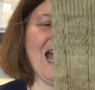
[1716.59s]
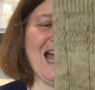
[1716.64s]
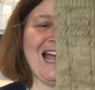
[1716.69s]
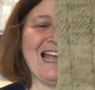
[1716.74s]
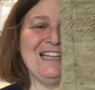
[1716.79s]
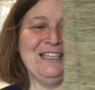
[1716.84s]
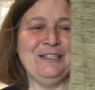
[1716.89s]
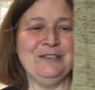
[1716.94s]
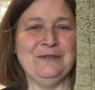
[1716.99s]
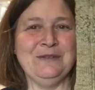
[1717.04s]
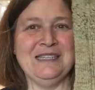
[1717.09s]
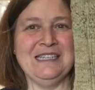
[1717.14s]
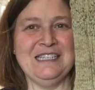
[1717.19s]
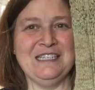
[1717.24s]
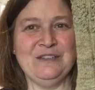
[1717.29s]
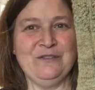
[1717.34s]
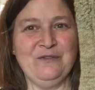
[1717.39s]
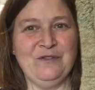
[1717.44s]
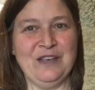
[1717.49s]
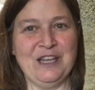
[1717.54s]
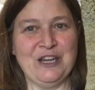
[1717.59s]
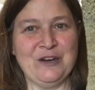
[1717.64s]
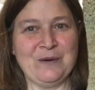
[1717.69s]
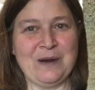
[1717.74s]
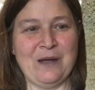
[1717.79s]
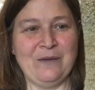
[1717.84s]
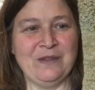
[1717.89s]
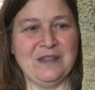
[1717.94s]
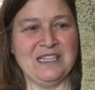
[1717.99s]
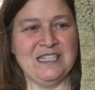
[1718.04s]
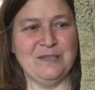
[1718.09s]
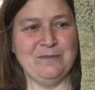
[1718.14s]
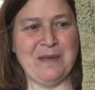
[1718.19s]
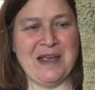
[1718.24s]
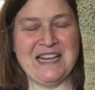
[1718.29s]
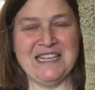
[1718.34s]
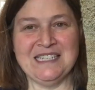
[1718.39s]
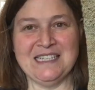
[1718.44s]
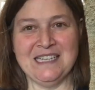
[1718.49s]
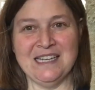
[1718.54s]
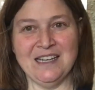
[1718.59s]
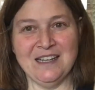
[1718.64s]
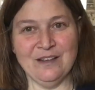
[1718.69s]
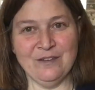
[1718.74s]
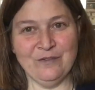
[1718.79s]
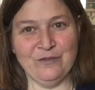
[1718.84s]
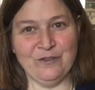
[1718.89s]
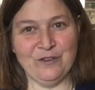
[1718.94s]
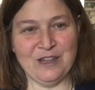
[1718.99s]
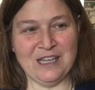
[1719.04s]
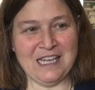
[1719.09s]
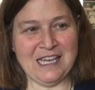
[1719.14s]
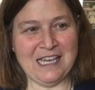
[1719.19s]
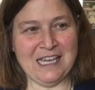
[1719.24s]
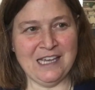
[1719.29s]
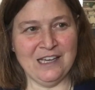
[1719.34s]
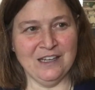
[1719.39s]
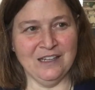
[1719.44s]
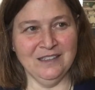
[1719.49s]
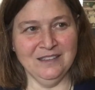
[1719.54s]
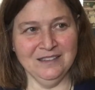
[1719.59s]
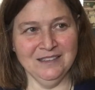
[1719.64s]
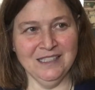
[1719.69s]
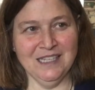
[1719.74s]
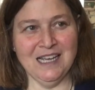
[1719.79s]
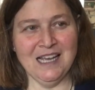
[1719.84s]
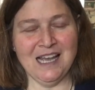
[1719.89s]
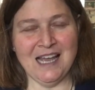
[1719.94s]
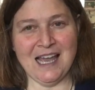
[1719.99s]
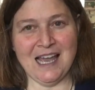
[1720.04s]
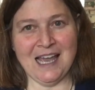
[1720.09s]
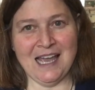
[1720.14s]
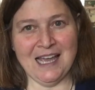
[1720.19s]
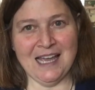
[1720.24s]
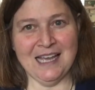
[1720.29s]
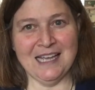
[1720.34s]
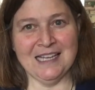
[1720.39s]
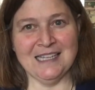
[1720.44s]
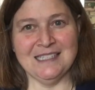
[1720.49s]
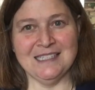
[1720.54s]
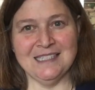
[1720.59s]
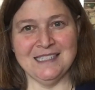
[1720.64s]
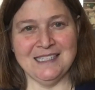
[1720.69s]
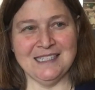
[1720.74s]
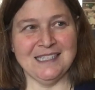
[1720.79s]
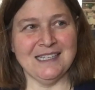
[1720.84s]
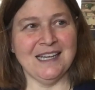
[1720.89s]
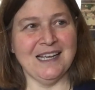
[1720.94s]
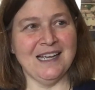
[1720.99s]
I do need to figure out the spacing for the heel, and